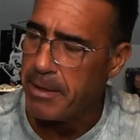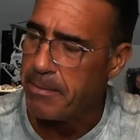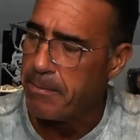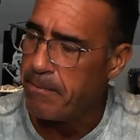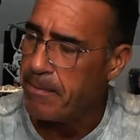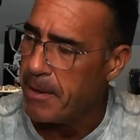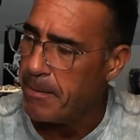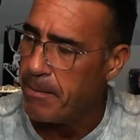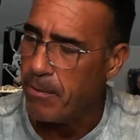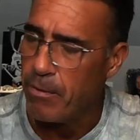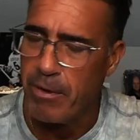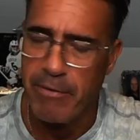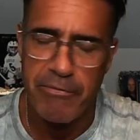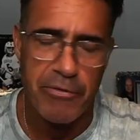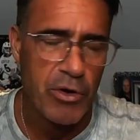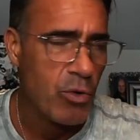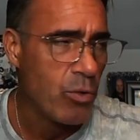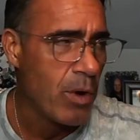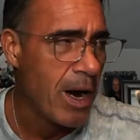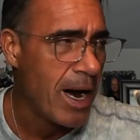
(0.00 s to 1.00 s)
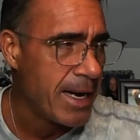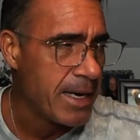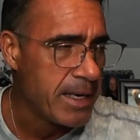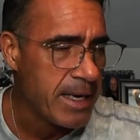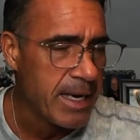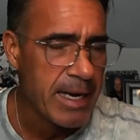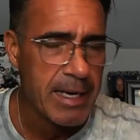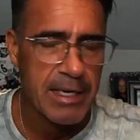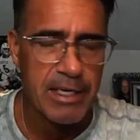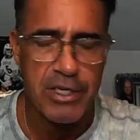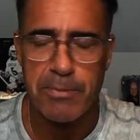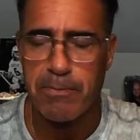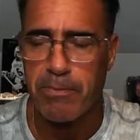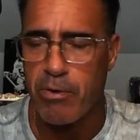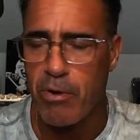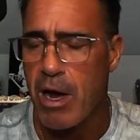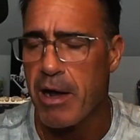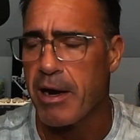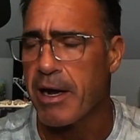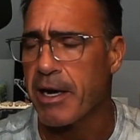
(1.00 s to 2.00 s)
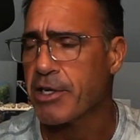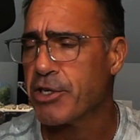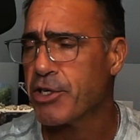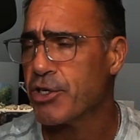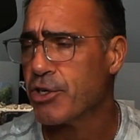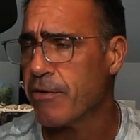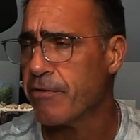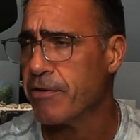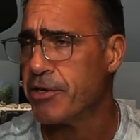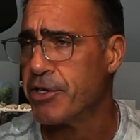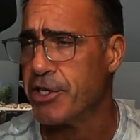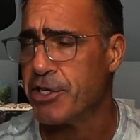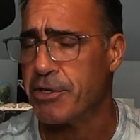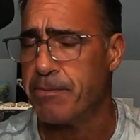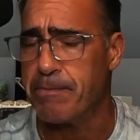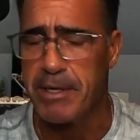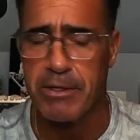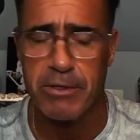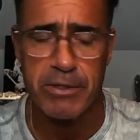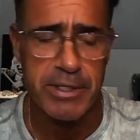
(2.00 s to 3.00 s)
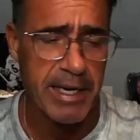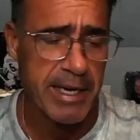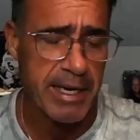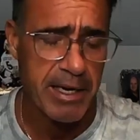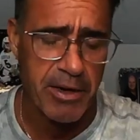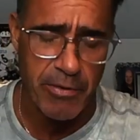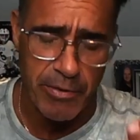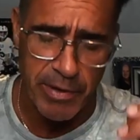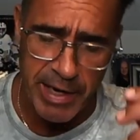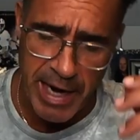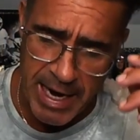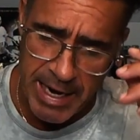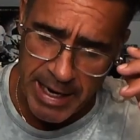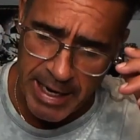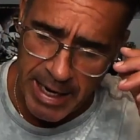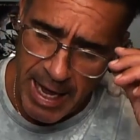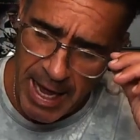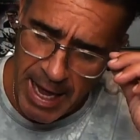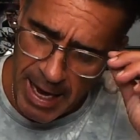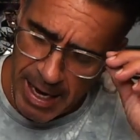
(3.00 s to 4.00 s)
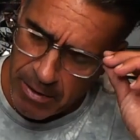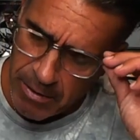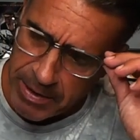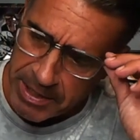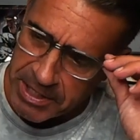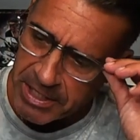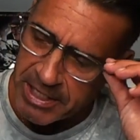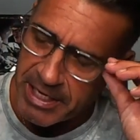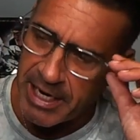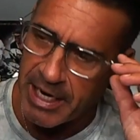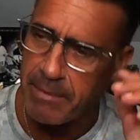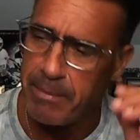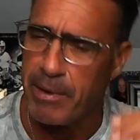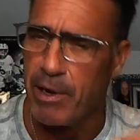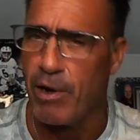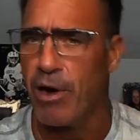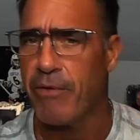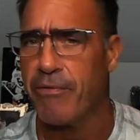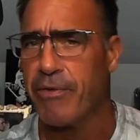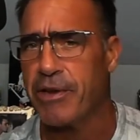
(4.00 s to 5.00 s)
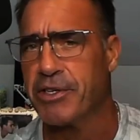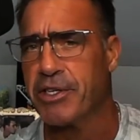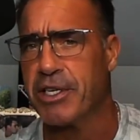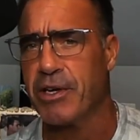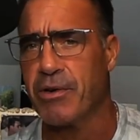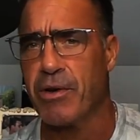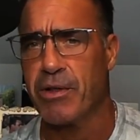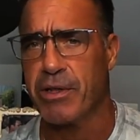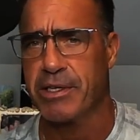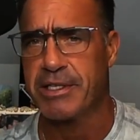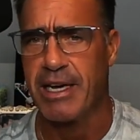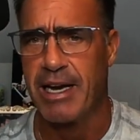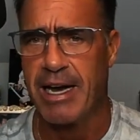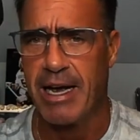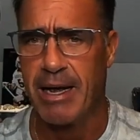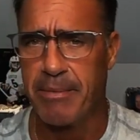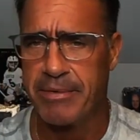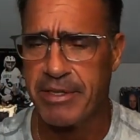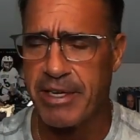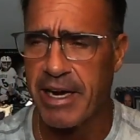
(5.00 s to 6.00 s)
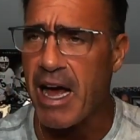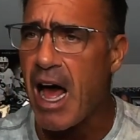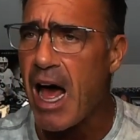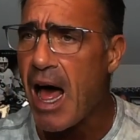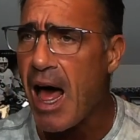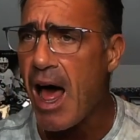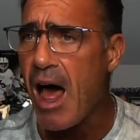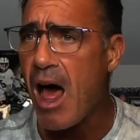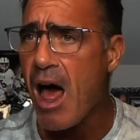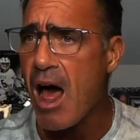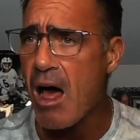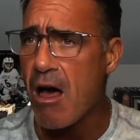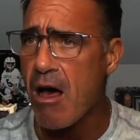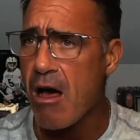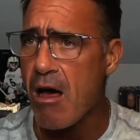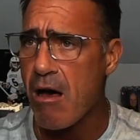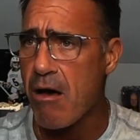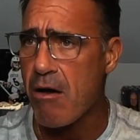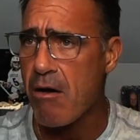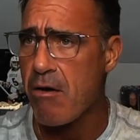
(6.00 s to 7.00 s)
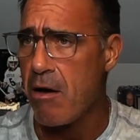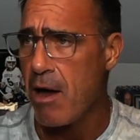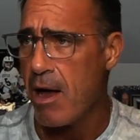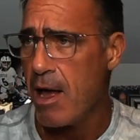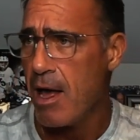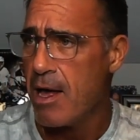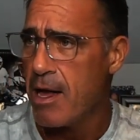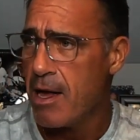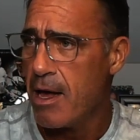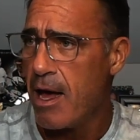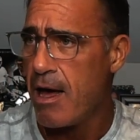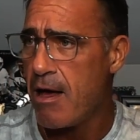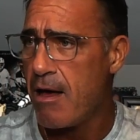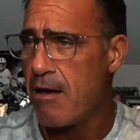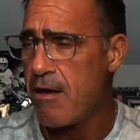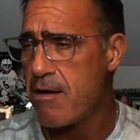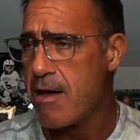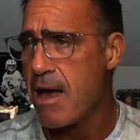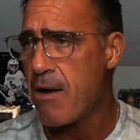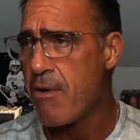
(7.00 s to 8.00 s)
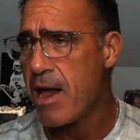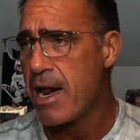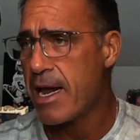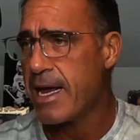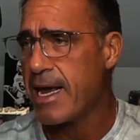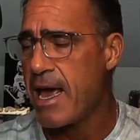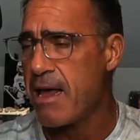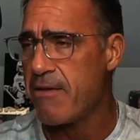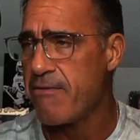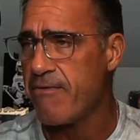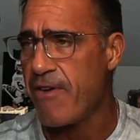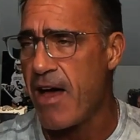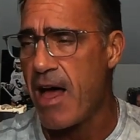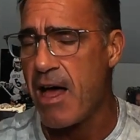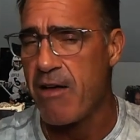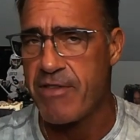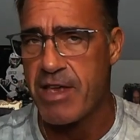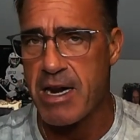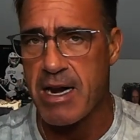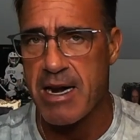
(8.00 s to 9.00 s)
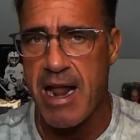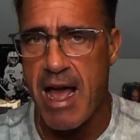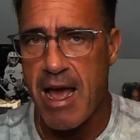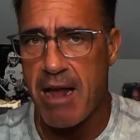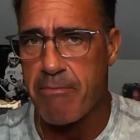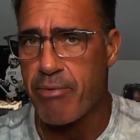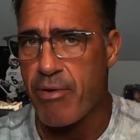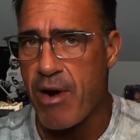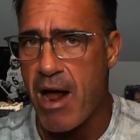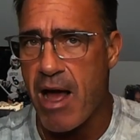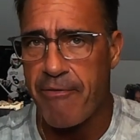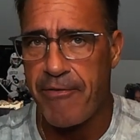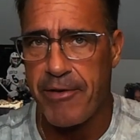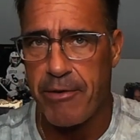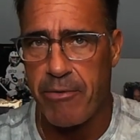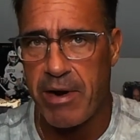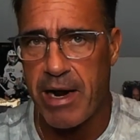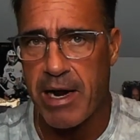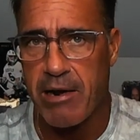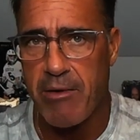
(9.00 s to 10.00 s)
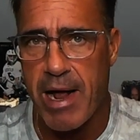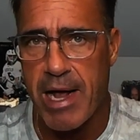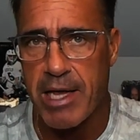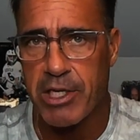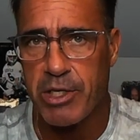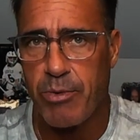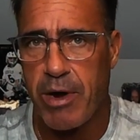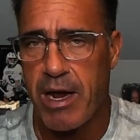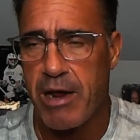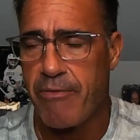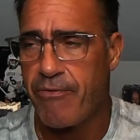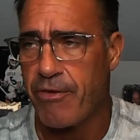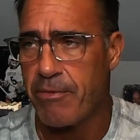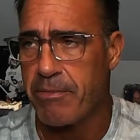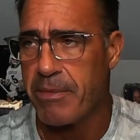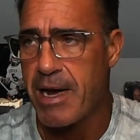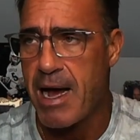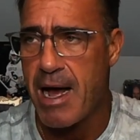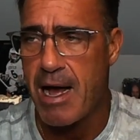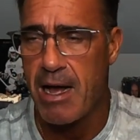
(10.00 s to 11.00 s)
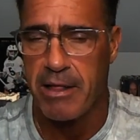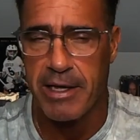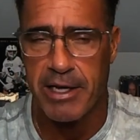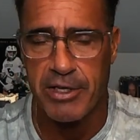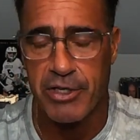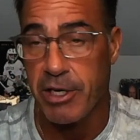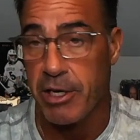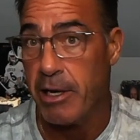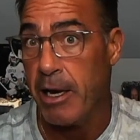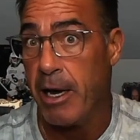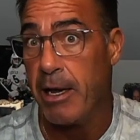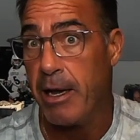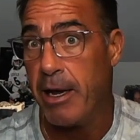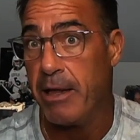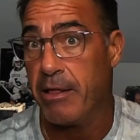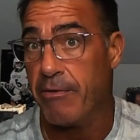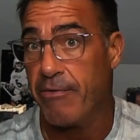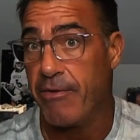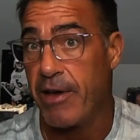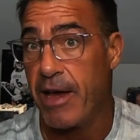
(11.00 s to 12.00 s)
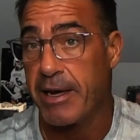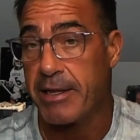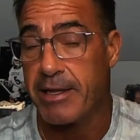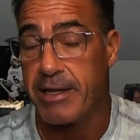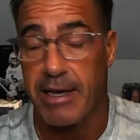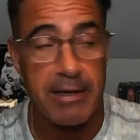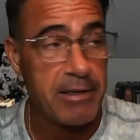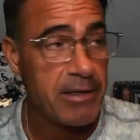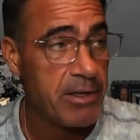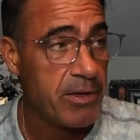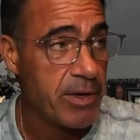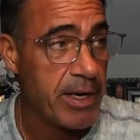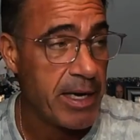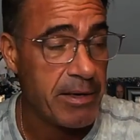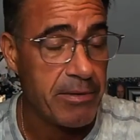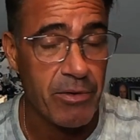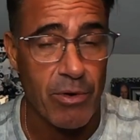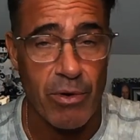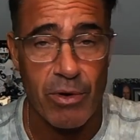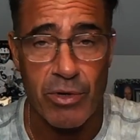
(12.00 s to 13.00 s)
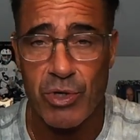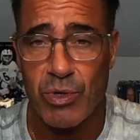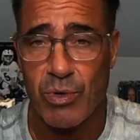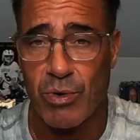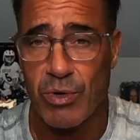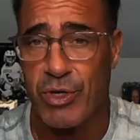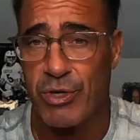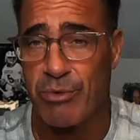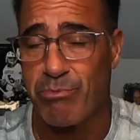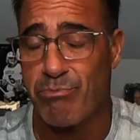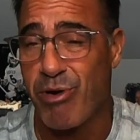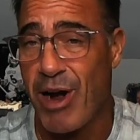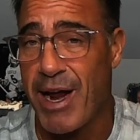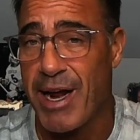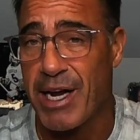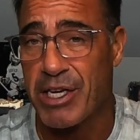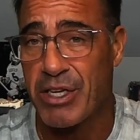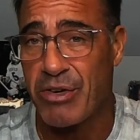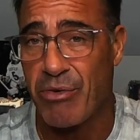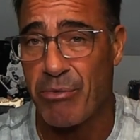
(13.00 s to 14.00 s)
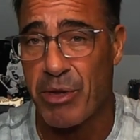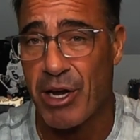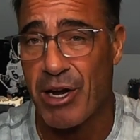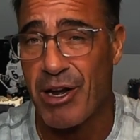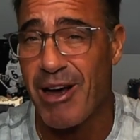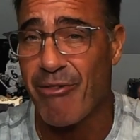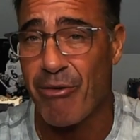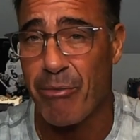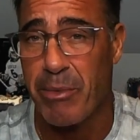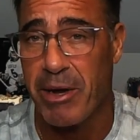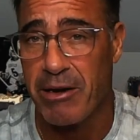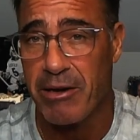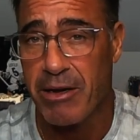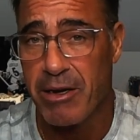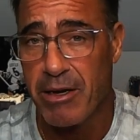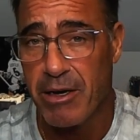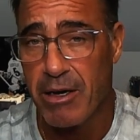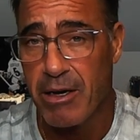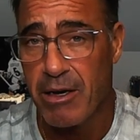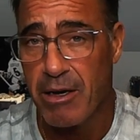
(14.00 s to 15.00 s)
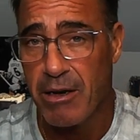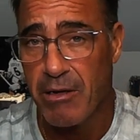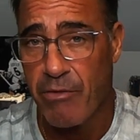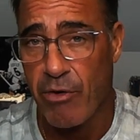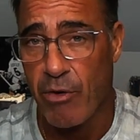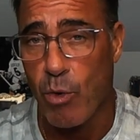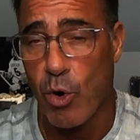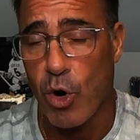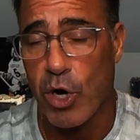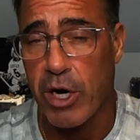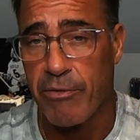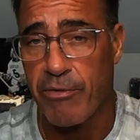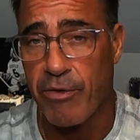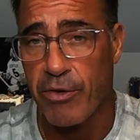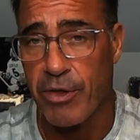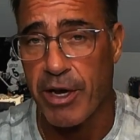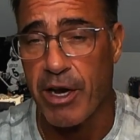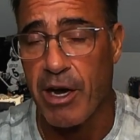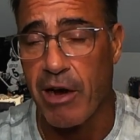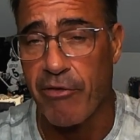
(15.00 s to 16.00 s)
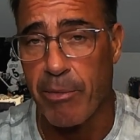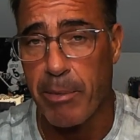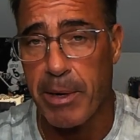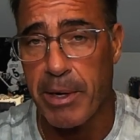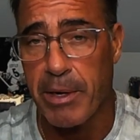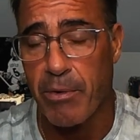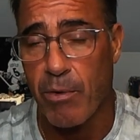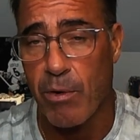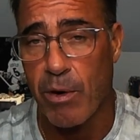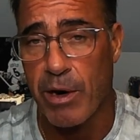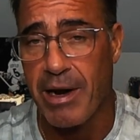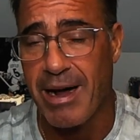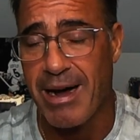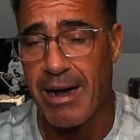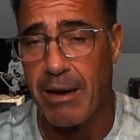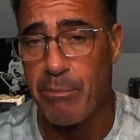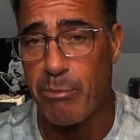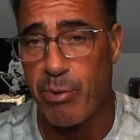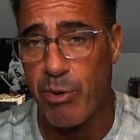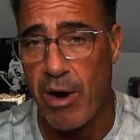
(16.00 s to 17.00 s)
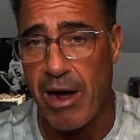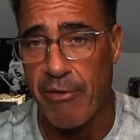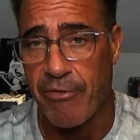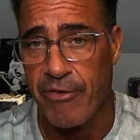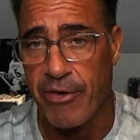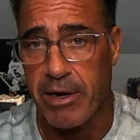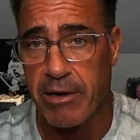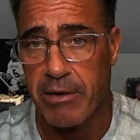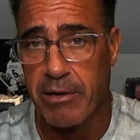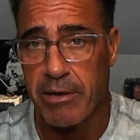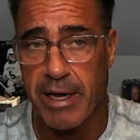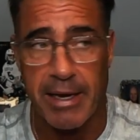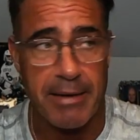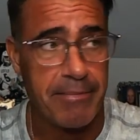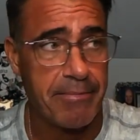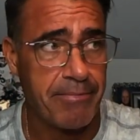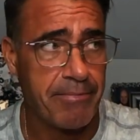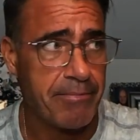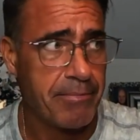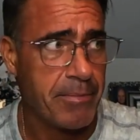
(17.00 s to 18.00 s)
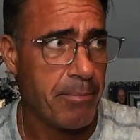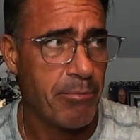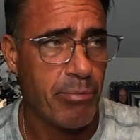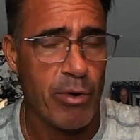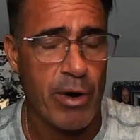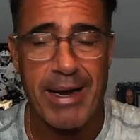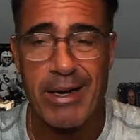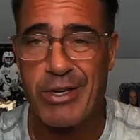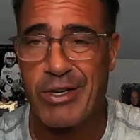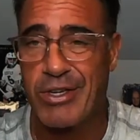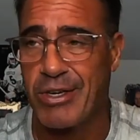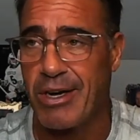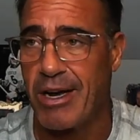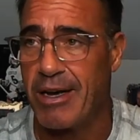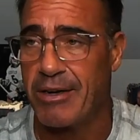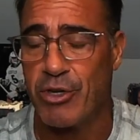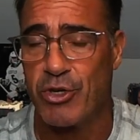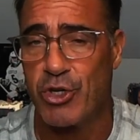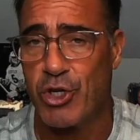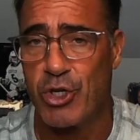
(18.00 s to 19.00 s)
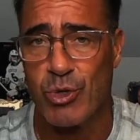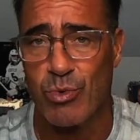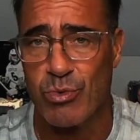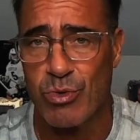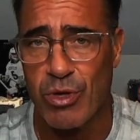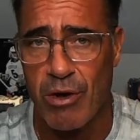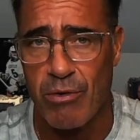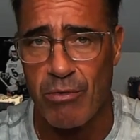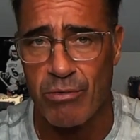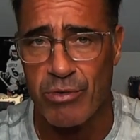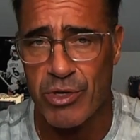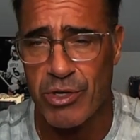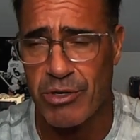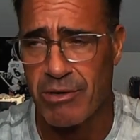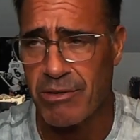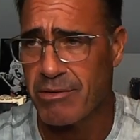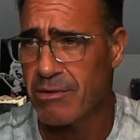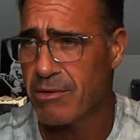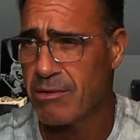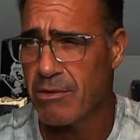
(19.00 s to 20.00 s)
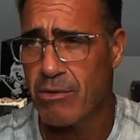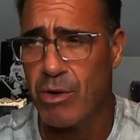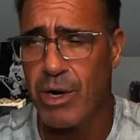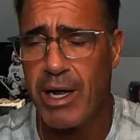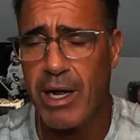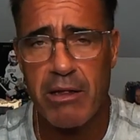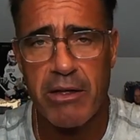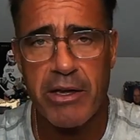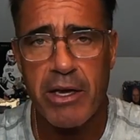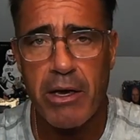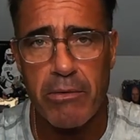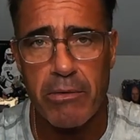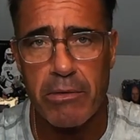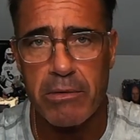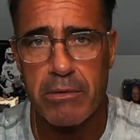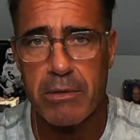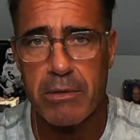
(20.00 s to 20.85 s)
People have new ideas, products, services, building and creating. That always ticked me off, and you see it all the time. It's like, oh, I want to get involved in a nonprofit when I graduate from college. And the fact that you get all sorts of breaks from the government for working for the government or a nonprofit, like breaks on your student loans. Who the hell are you?